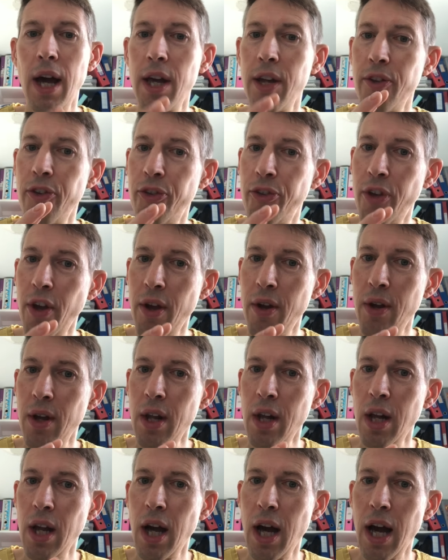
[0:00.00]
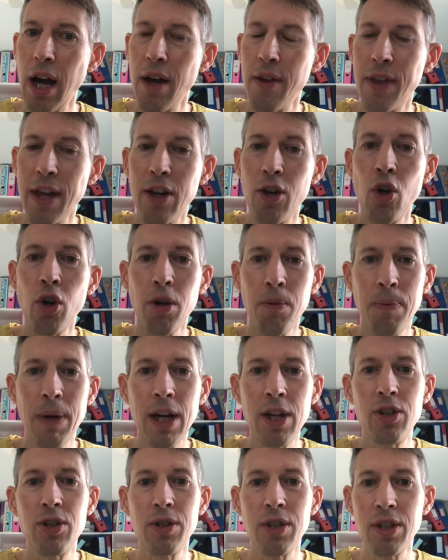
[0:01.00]
So they're not a
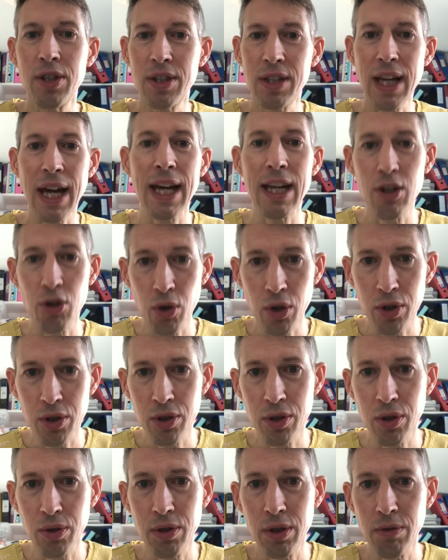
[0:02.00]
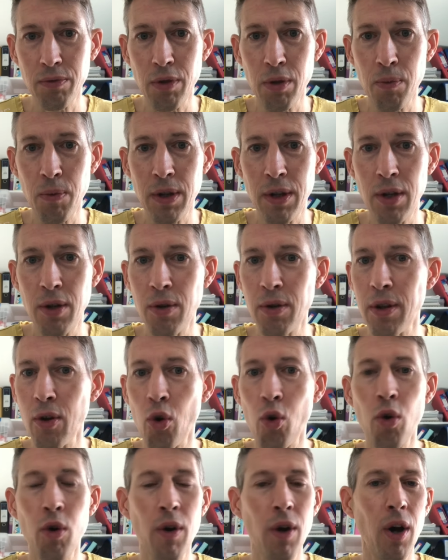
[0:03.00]
patient that's sat in your consulting room with you
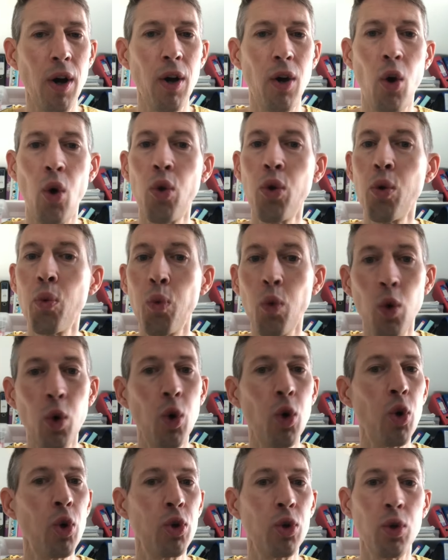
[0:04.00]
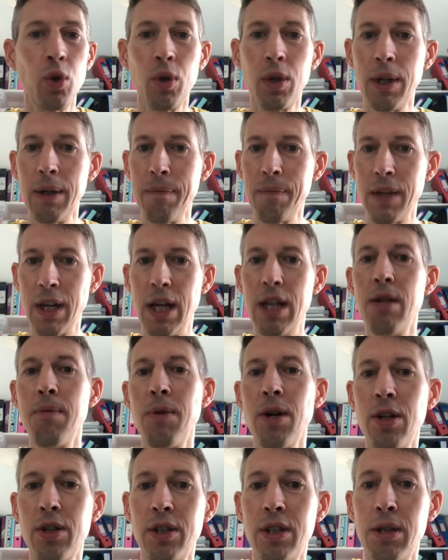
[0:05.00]
or on the ward or in the
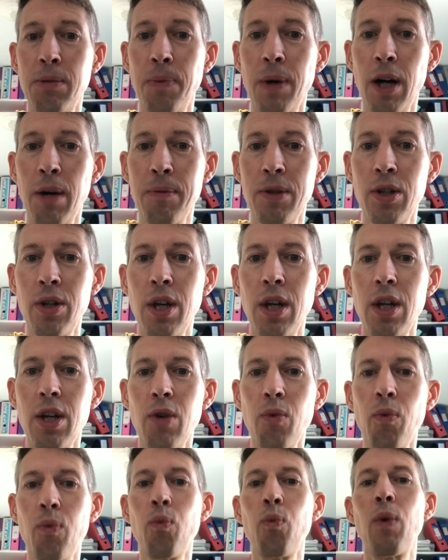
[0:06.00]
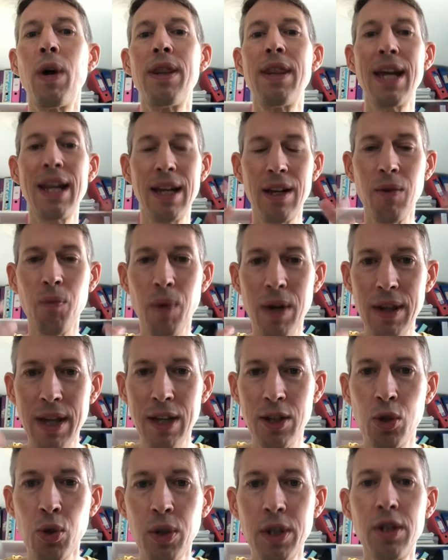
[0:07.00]
emergency department. When they're
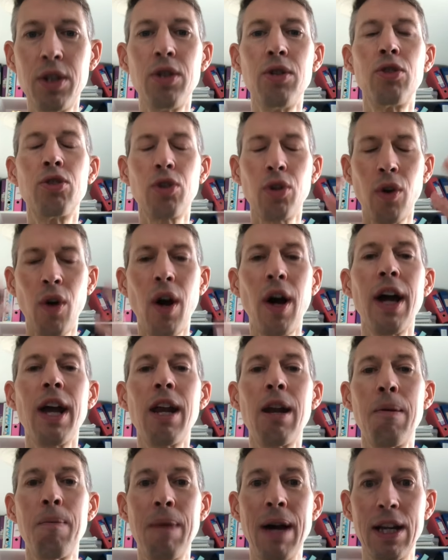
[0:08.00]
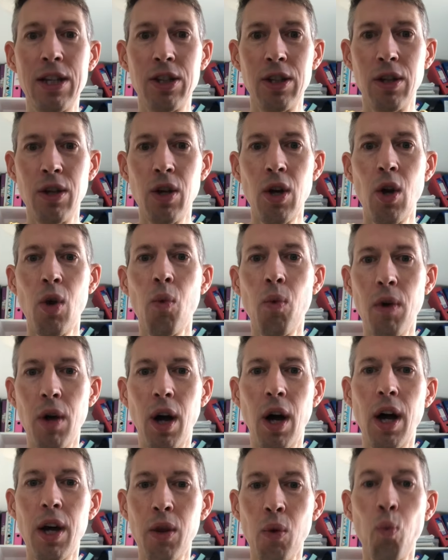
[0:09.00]
talking to you, try and imagine
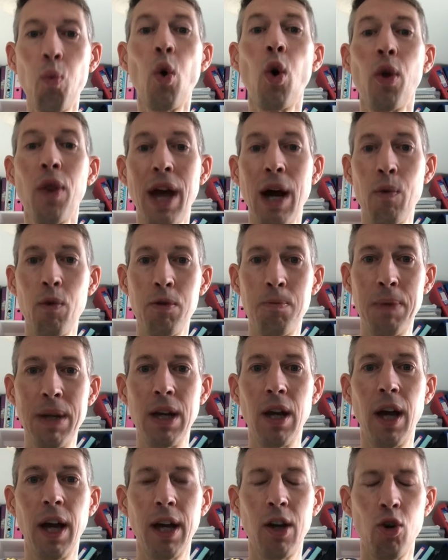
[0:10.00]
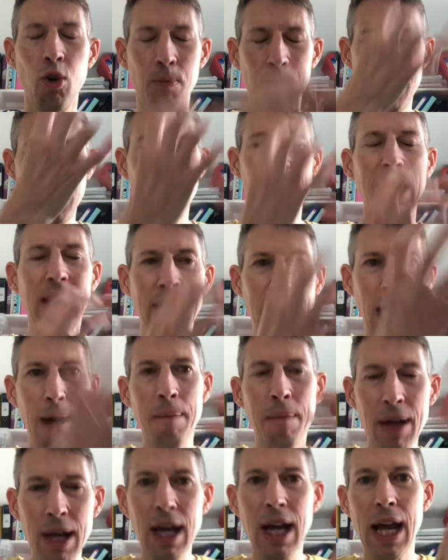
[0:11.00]
either what that would be like or project
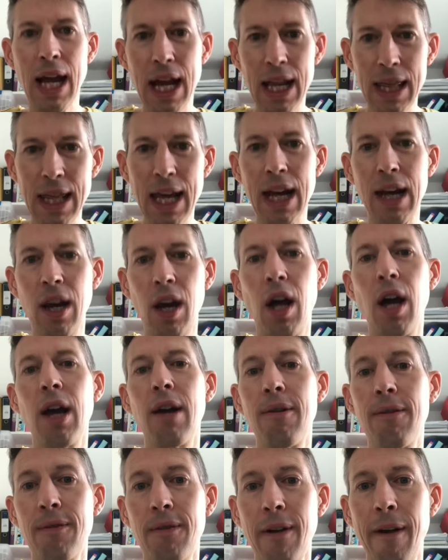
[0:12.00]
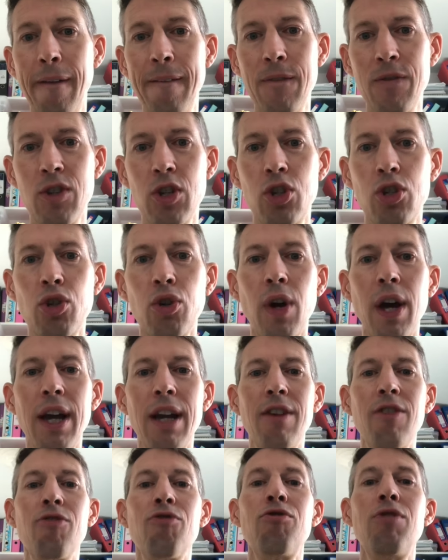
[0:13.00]
them in their life to try
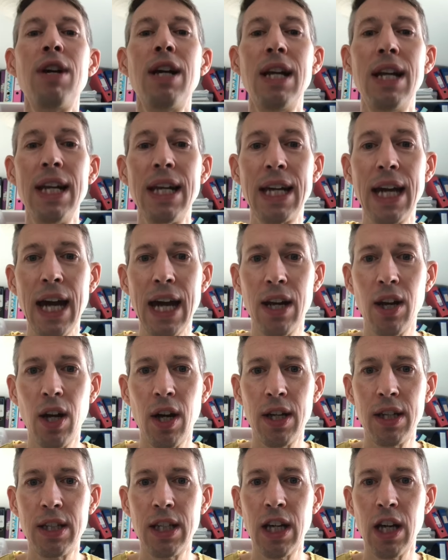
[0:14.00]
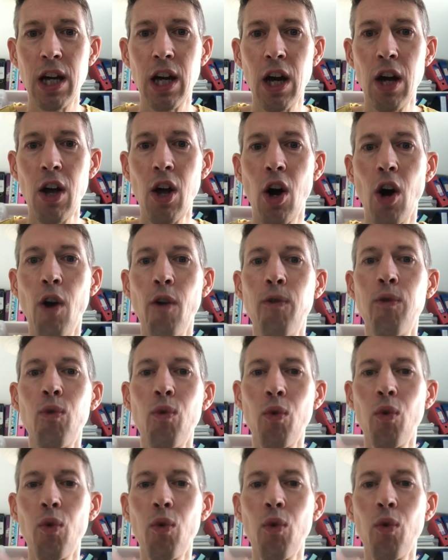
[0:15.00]
and really get an idea of